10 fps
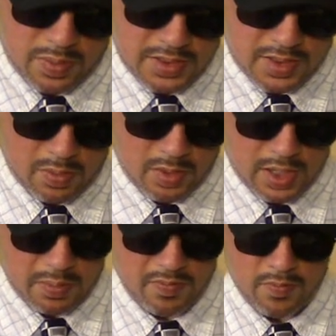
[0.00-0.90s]
place that I
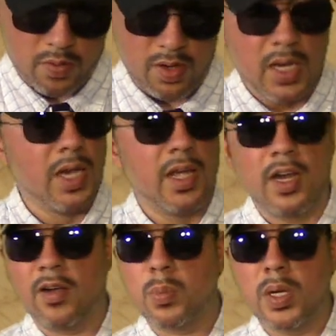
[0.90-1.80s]
worked at before.
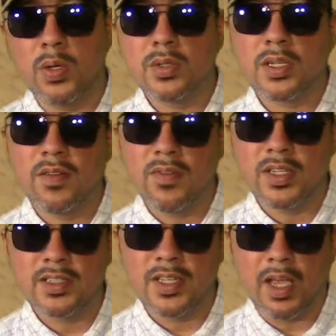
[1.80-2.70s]
Everybody was
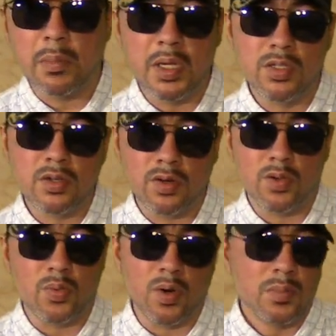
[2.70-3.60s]
convinced that that means
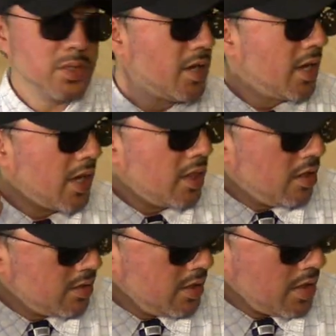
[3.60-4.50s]
earthworms. I
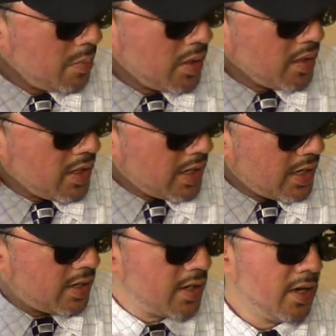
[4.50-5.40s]
looked it up
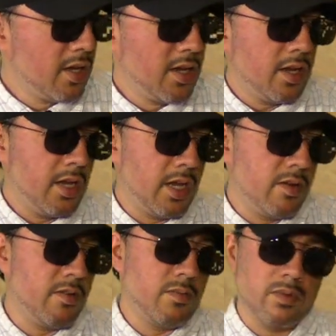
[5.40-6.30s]
online,
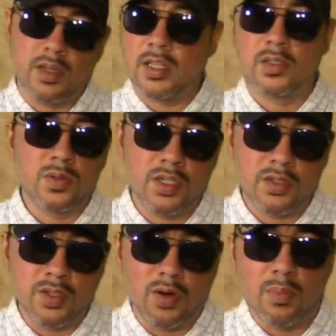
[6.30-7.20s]
and this was
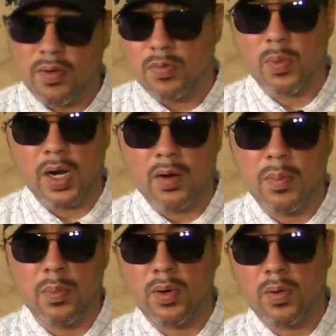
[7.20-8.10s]
years ago, but from what I
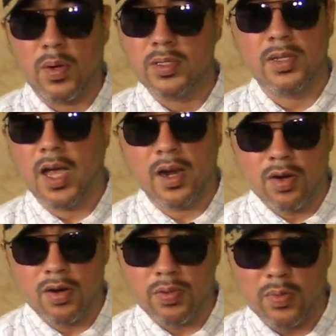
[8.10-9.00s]
remember, it was
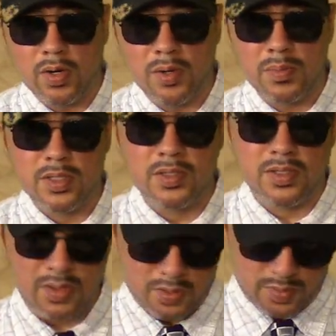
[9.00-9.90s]
not earthworms.
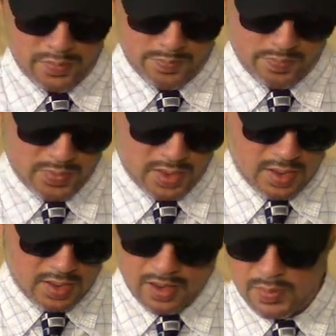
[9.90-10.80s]
So
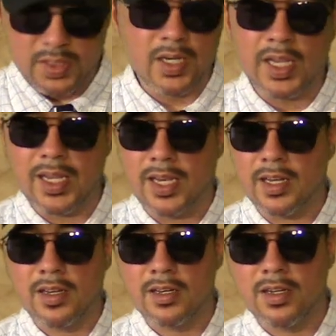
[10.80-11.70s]
I'm just going to eat
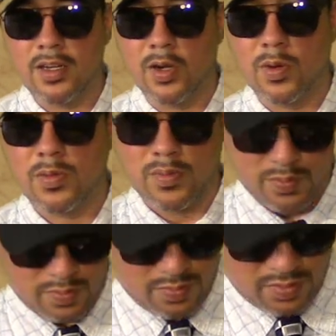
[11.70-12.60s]
it, you know,
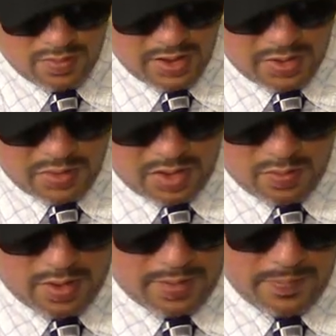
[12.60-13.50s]
think what
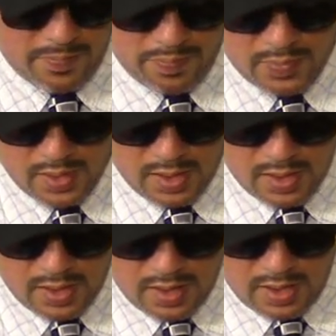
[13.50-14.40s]
you want.
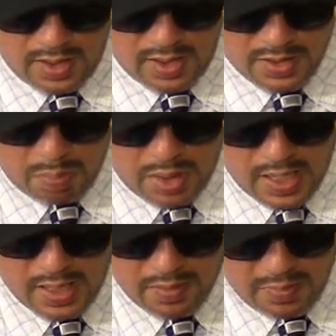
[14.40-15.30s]
It is potted